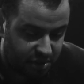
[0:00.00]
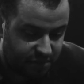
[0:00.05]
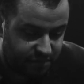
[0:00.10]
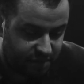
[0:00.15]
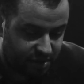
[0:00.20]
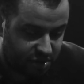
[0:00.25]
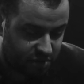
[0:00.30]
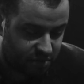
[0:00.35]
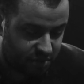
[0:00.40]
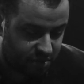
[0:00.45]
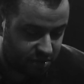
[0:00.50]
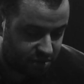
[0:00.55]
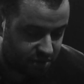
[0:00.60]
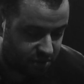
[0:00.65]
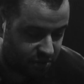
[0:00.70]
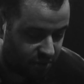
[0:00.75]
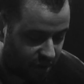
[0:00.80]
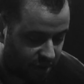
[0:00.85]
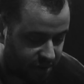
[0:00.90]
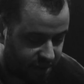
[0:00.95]

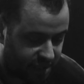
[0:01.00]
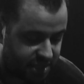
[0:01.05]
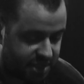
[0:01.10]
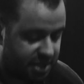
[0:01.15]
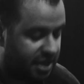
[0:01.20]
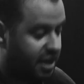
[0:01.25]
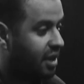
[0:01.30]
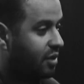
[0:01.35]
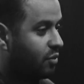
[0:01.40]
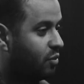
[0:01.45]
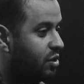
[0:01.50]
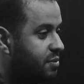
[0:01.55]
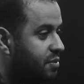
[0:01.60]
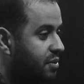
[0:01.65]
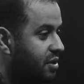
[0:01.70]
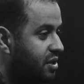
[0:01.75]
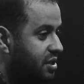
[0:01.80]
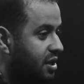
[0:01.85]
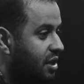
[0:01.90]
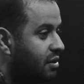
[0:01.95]
individuals who aren't listening and
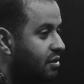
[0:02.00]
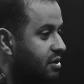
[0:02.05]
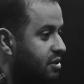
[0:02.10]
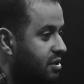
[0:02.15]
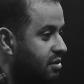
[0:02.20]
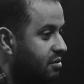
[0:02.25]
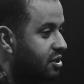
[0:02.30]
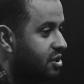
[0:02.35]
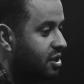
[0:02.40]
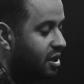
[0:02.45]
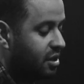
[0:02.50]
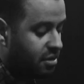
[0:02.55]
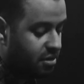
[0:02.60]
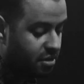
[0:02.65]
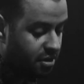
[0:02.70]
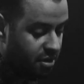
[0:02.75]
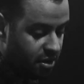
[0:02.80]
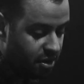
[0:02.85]
whispering secrets to each other.